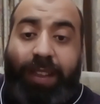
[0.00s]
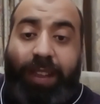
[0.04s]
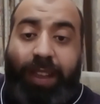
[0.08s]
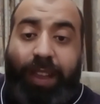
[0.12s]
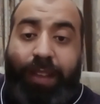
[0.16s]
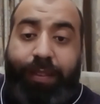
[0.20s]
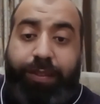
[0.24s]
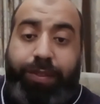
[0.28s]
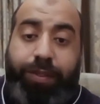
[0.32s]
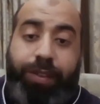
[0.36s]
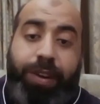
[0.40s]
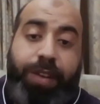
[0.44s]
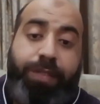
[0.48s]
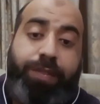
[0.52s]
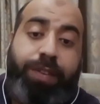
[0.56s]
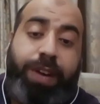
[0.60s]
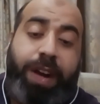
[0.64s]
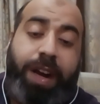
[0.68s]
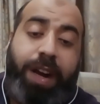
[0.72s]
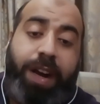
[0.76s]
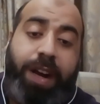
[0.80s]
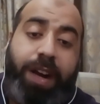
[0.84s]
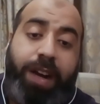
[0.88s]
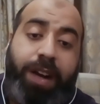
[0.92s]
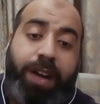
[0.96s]
if
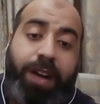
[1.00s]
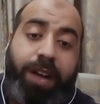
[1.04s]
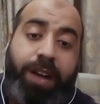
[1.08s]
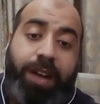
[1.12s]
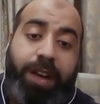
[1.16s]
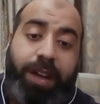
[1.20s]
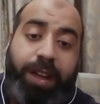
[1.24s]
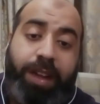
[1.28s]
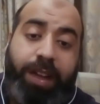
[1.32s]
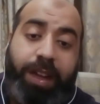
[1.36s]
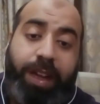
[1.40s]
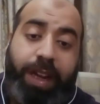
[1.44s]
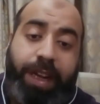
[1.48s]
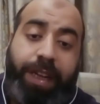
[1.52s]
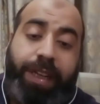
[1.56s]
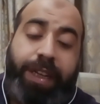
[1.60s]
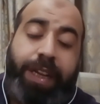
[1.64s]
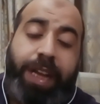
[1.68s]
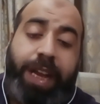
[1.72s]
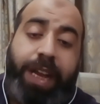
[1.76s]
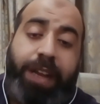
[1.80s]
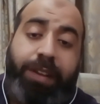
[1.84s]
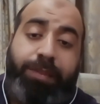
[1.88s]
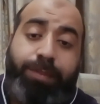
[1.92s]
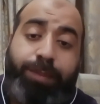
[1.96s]
Rafah
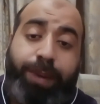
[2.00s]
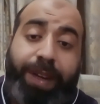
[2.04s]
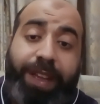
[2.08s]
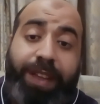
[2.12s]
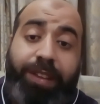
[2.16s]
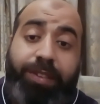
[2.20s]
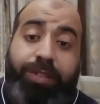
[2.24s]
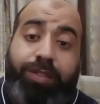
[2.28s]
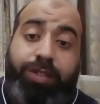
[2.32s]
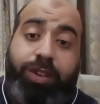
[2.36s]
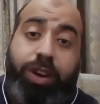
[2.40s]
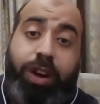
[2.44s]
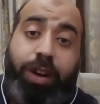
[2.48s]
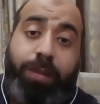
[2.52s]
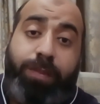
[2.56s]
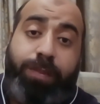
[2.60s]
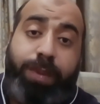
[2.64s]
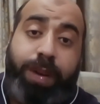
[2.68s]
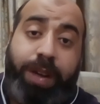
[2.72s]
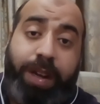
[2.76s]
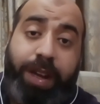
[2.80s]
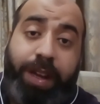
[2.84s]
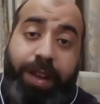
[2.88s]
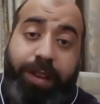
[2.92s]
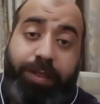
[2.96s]
attacks, please stop
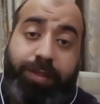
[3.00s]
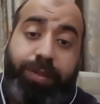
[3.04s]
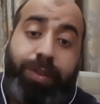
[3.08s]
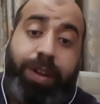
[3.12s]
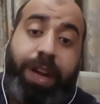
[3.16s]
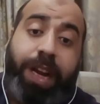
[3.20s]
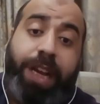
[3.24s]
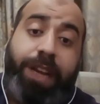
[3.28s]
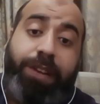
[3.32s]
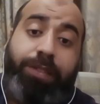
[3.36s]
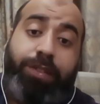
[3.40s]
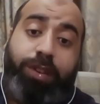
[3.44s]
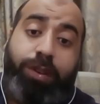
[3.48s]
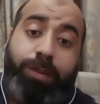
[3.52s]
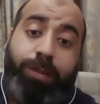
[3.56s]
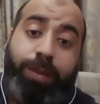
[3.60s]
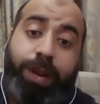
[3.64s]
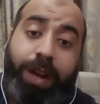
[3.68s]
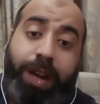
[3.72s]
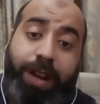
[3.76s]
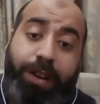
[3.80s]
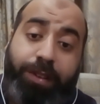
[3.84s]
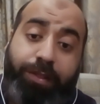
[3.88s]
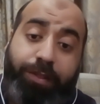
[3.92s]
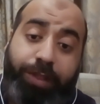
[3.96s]
Israel from
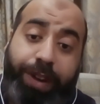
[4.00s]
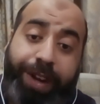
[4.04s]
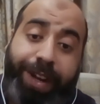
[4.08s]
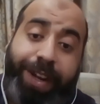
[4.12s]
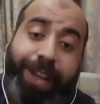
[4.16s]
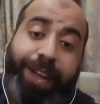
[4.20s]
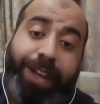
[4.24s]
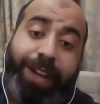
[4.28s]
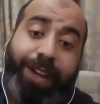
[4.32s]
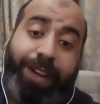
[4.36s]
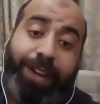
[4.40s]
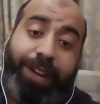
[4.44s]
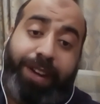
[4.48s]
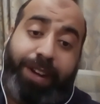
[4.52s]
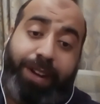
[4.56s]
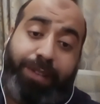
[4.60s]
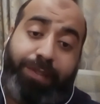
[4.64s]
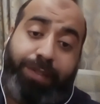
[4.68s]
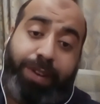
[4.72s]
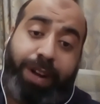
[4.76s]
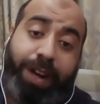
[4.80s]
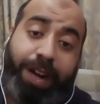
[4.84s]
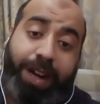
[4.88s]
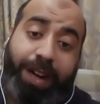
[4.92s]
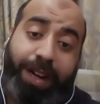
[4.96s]
invading
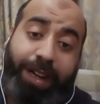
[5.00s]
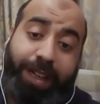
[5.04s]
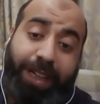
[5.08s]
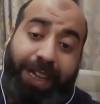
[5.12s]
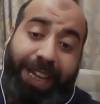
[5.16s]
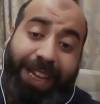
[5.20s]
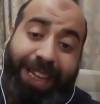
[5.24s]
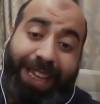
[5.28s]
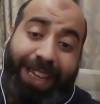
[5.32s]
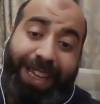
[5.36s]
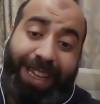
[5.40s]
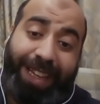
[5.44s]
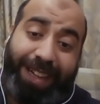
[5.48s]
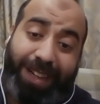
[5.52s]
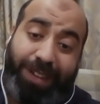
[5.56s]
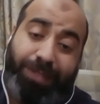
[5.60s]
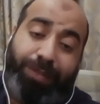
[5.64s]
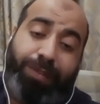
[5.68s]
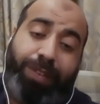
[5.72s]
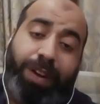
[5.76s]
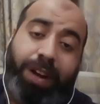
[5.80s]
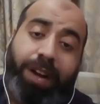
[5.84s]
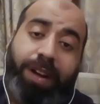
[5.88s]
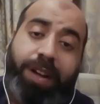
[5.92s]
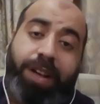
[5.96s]
Rafah, attacking
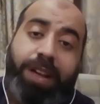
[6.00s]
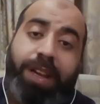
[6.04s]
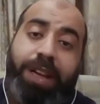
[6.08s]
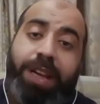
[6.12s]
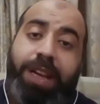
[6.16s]
Rafah.